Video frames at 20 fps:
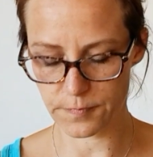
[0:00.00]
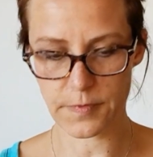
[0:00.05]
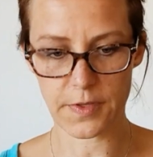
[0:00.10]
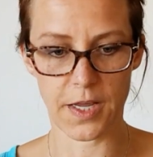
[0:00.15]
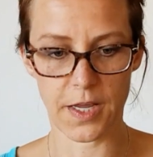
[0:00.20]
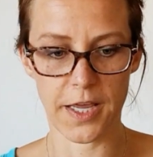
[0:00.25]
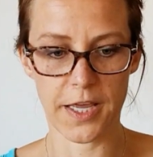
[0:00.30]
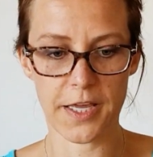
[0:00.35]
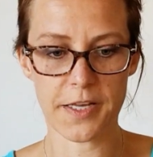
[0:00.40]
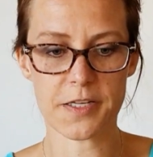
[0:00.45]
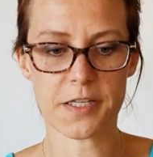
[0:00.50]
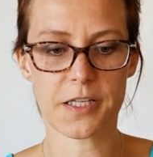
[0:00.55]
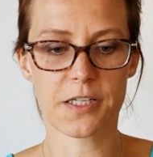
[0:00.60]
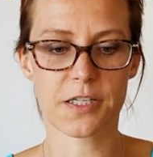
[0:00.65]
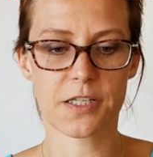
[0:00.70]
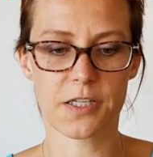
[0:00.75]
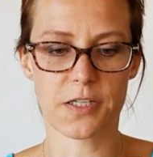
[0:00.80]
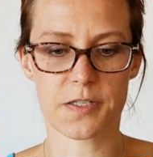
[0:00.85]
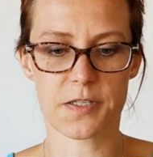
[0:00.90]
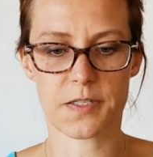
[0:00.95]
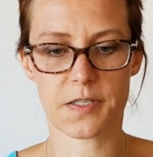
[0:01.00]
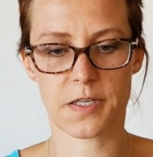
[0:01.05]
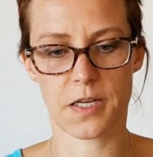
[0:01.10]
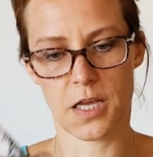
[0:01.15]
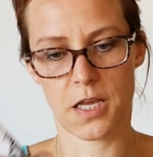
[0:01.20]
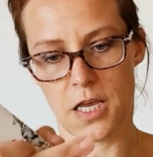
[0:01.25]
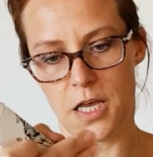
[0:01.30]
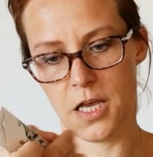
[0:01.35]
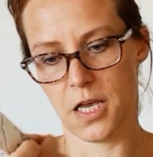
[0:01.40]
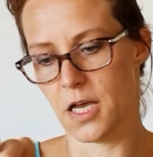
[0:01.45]
And it is
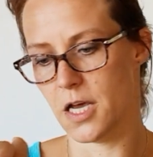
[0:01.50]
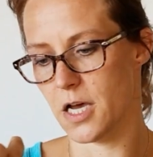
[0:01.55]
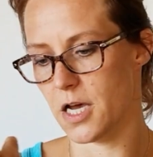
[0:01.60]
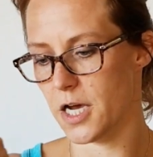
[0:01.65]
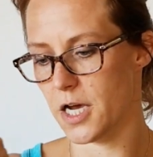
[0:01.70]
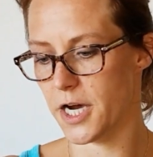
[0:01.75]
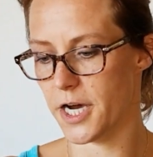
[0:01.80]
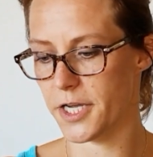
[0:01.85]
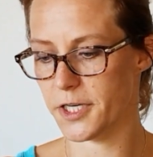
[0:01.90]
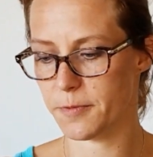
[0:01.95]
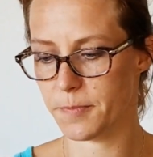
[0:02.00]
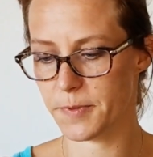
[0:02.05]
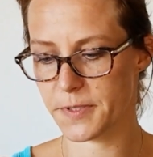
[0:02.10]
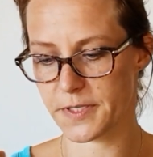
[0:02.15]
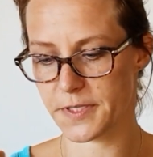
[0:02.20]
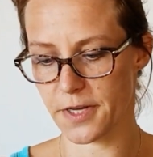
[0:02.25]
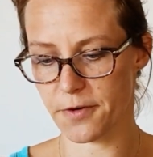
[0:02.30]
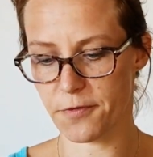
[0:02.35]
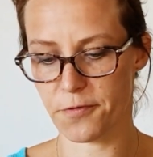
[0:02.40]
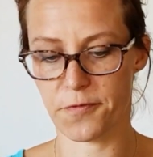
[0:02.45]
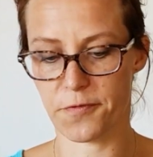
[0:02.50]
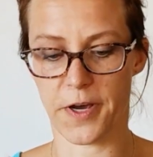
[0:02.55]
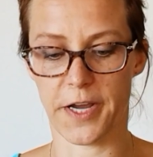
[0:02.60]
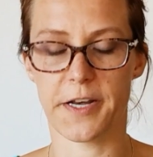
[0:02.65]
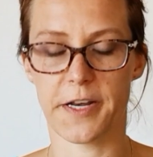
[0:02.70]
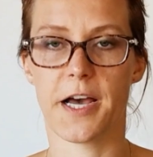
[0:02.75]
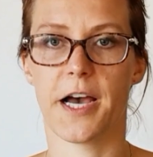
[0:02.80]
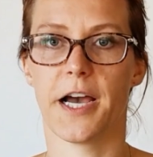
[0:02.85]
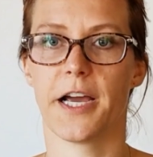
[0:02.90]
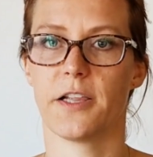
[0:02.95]
100% fine
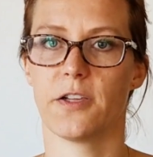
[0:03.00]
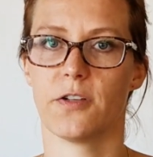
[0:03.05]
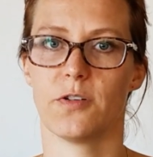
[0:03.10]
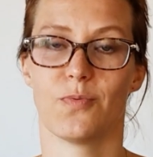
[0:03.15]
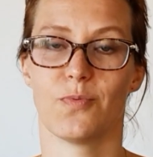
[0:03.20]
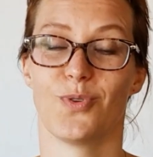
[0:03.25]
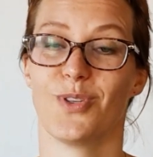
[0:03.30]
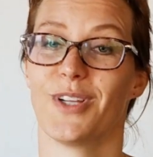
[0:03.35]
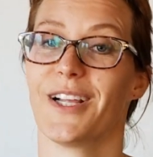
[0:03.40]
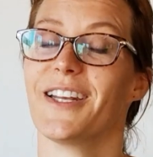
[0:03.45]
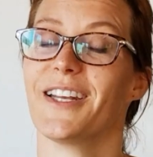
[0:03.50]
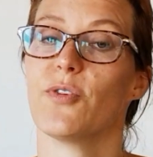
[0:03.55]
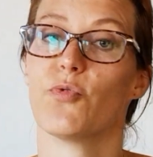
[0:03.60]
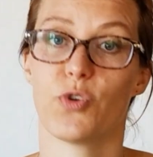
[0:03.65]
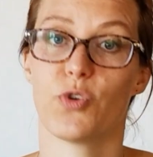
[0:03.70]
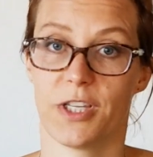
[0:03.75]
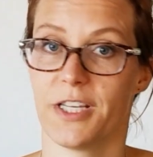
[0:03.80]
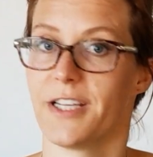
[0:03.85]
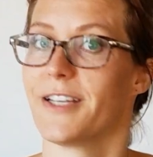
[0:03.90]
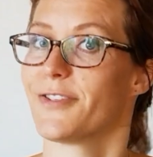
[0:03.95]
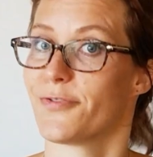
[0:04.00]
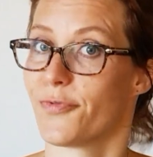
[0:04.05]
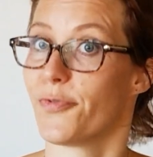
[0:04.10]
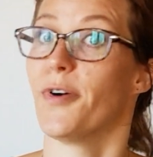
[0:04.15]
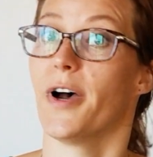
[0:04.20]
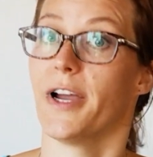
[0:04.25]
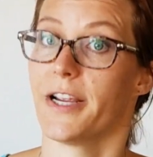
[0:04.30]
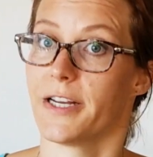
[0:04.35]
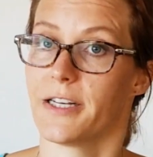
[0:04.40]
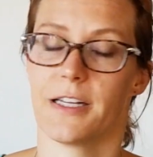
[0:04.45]
Highland wool, and it really is
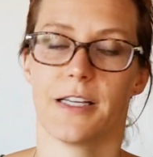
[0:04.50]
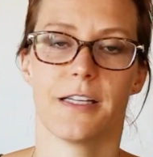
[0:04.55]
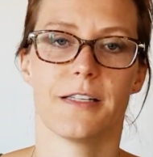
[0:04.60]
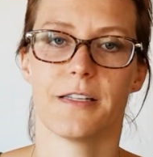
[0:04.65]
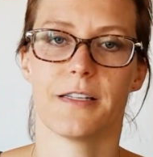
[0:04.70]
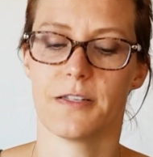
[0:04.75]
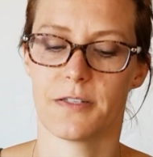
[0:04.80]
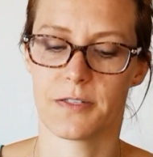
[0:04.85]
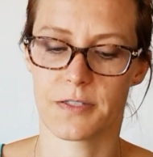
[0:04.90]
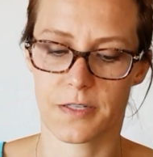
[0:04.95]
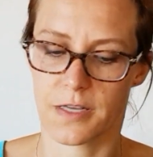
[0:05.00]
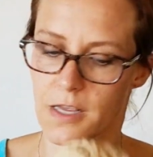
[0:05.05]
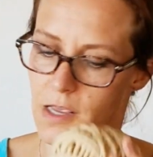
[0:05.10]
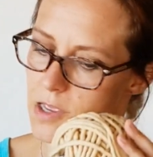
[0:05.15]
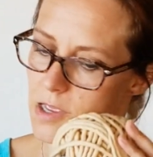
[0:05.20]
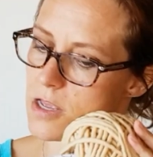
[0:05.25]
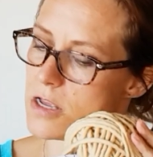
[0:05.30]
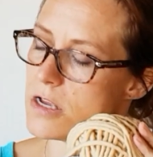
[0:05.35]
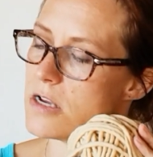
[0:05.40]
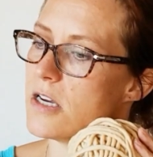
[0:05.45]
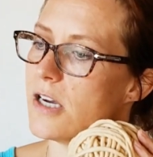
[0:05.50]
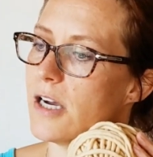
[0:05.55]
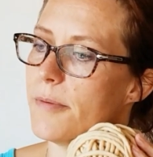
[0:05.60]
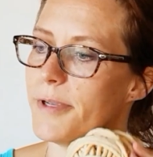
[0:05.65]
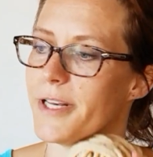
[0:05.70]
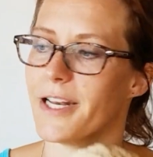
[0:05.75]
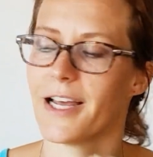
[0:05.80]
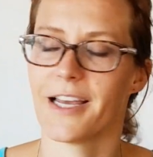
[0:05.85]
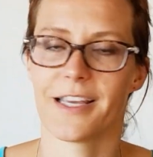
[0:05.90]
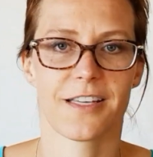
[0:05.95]
fine. It is, I mean,
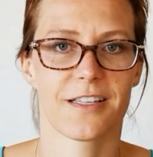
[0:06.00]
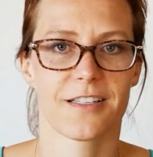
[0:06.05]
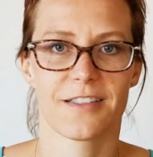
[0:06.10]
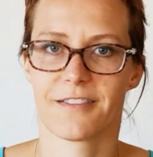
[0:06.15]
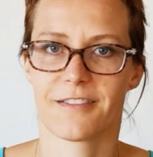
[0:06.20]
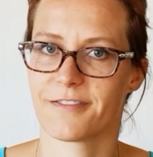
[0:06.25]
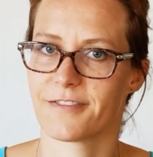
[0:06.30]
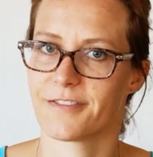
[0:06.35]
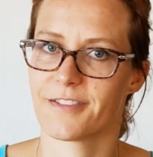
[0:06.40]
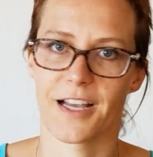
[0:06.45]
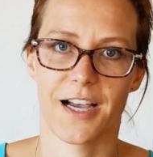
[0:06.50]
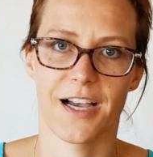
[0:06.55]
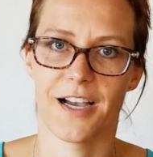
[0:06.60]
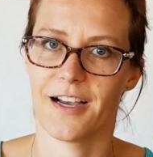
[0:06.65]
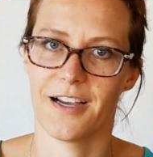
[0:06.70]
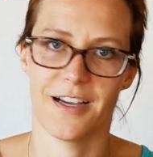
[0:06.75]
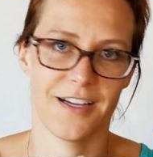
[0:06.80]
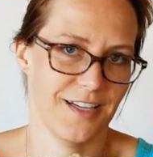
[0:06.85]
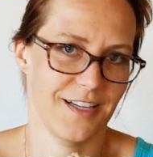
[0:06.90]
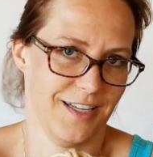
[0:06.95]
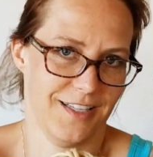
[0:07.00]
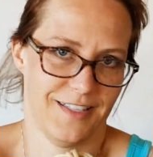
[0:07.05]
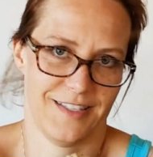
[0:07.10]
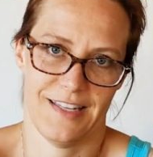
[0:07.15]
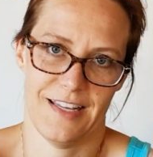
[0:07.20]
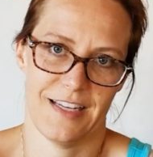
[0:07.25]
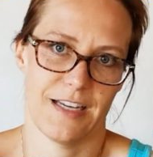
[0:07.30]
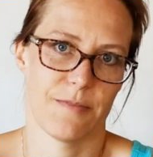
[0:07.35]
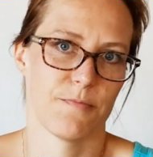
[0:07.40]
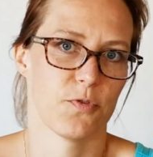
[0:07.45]
it's
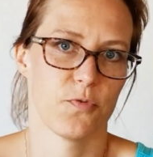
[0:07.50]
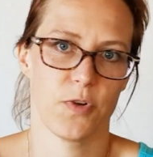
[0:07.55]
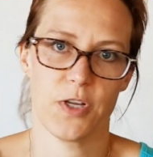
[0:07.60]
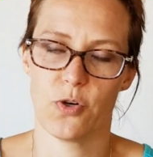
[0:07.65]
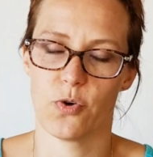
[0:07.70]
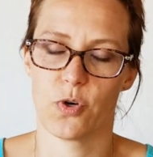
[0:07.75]
like a merino.